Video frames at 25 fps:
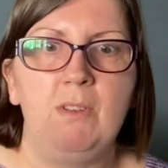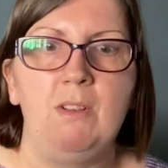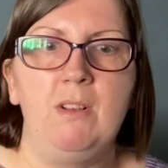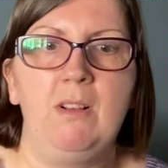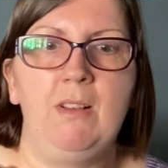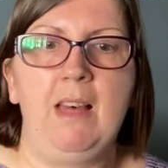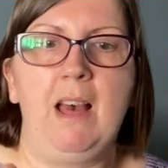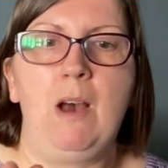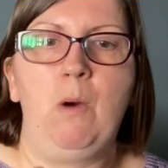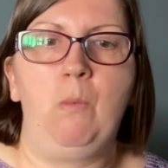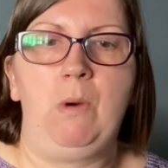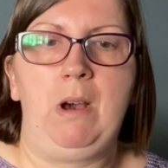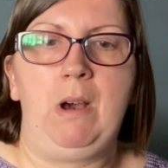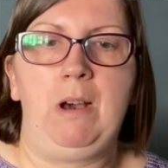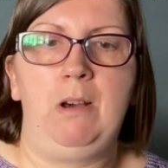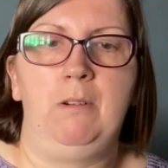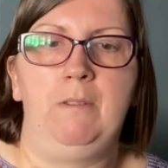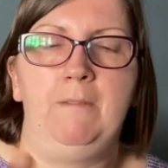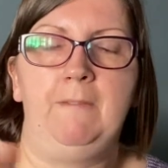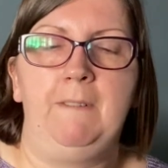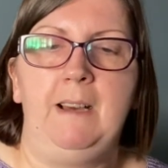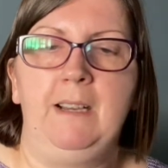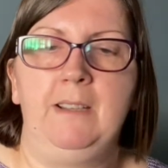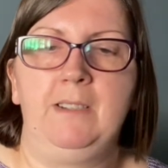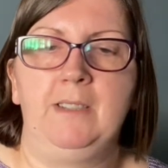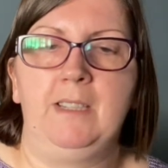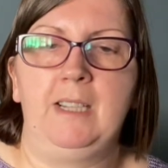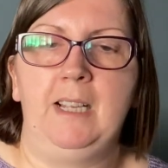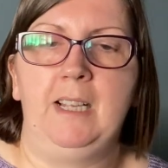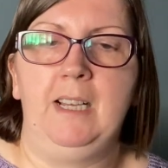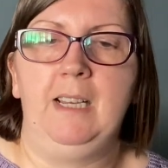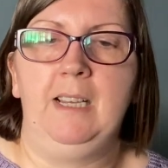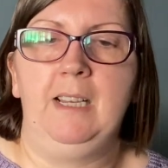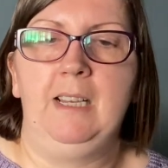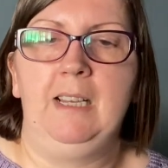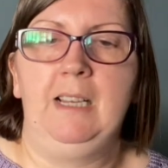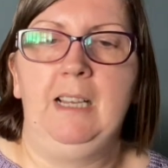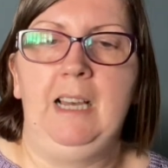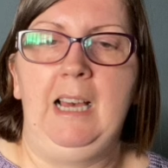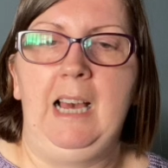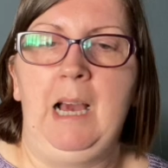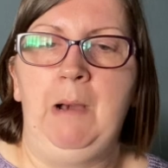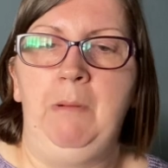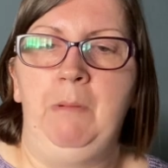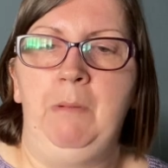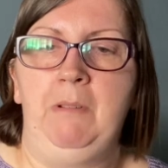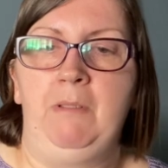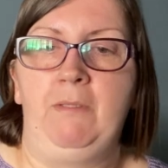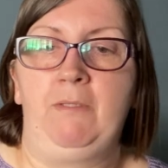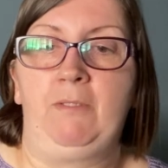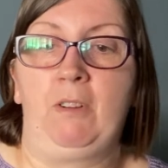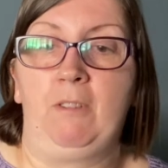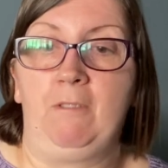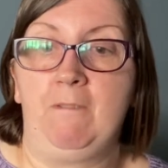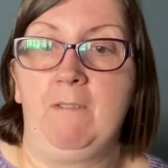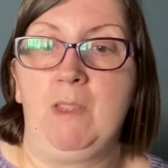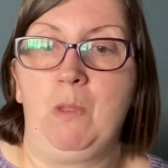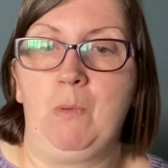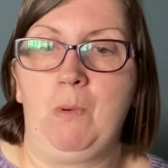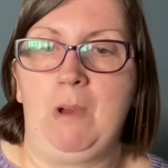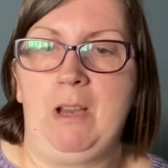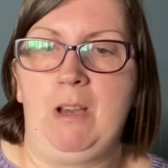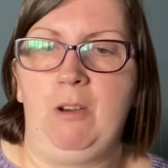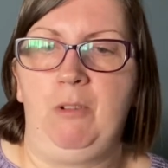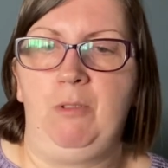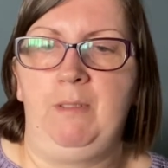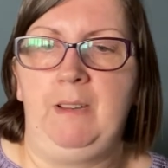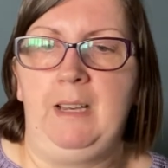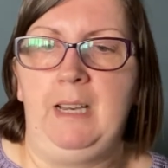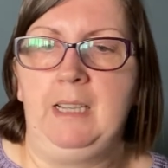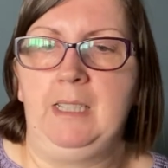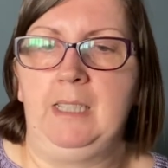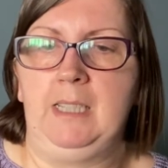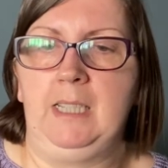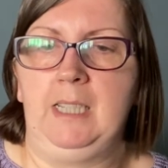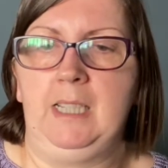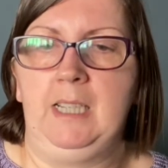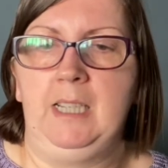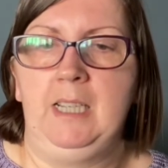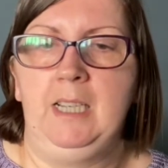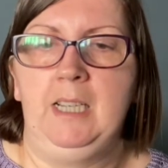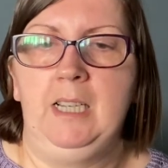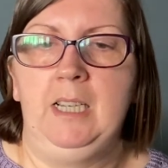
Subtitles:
wow factor? And we've gone for the wow factor.